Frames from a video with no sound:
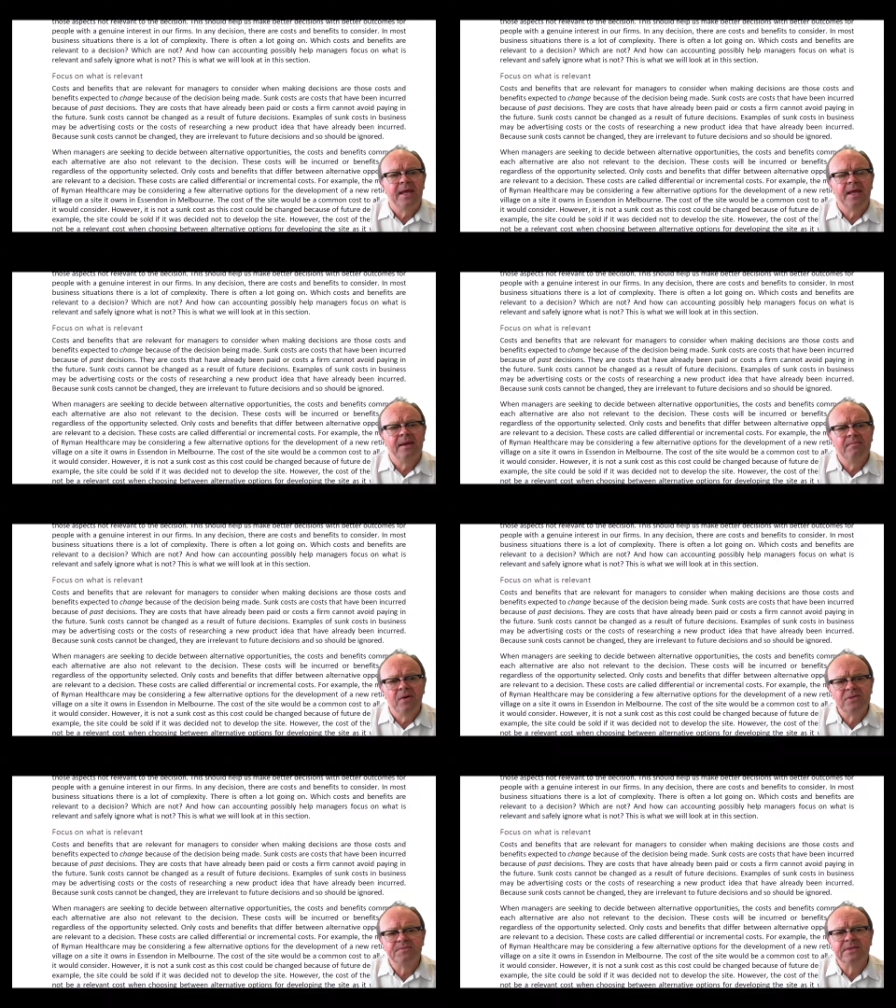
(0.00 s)
In
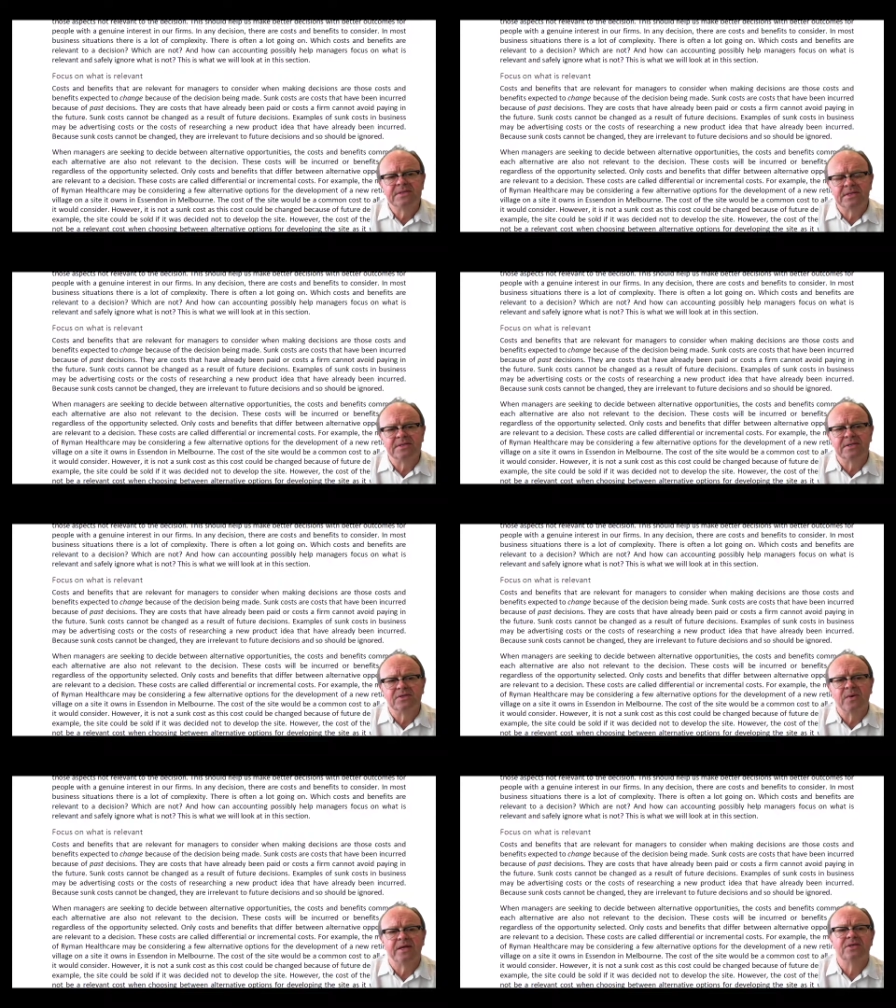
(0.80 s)
most business
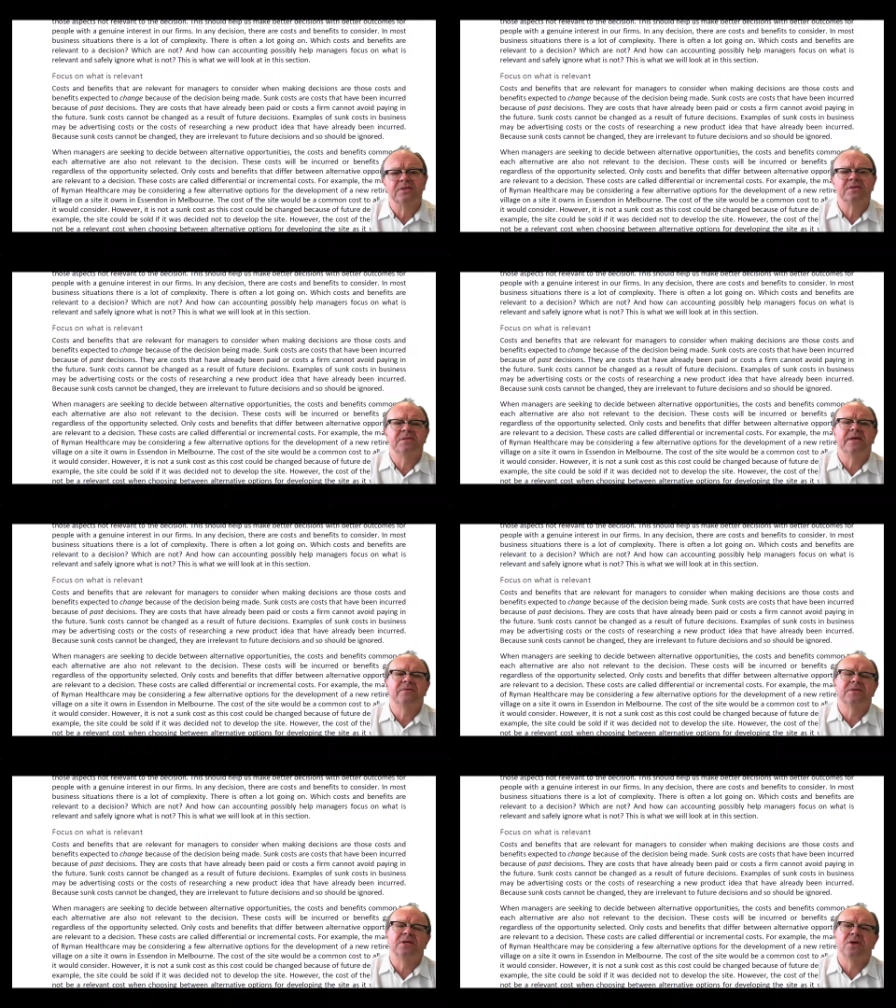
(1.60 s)
situations, there
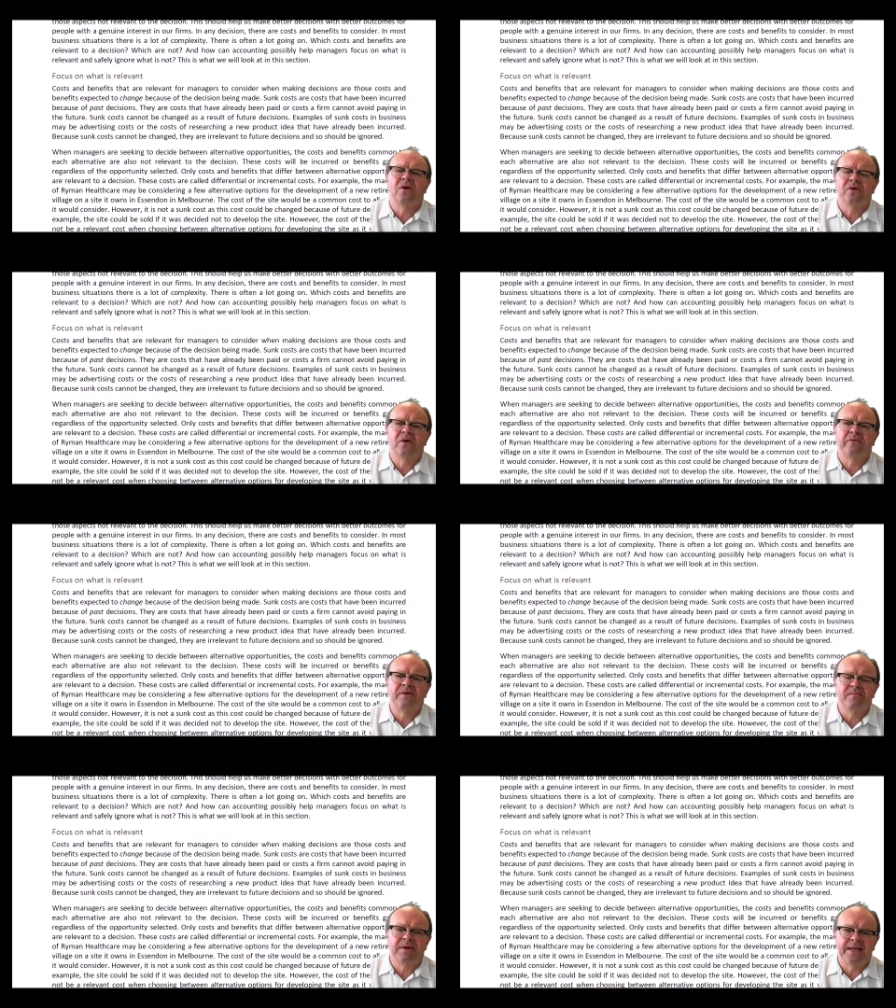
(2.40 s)
is a lot of
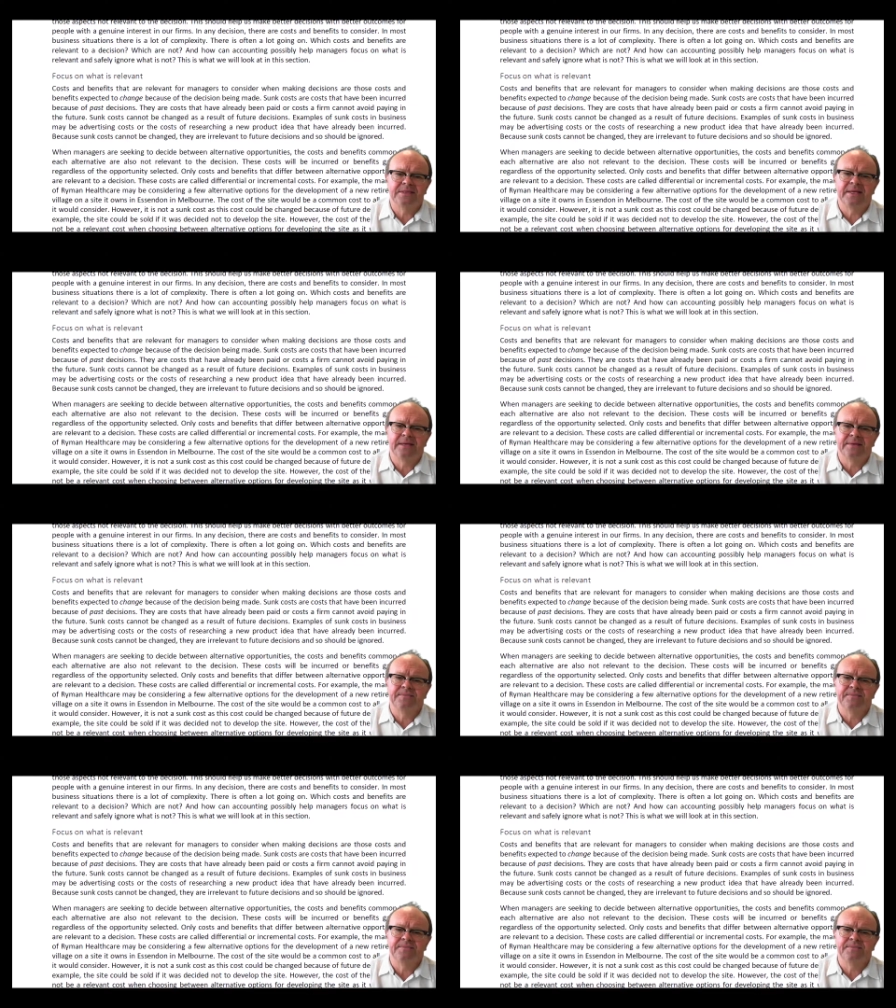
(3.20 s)
complexity.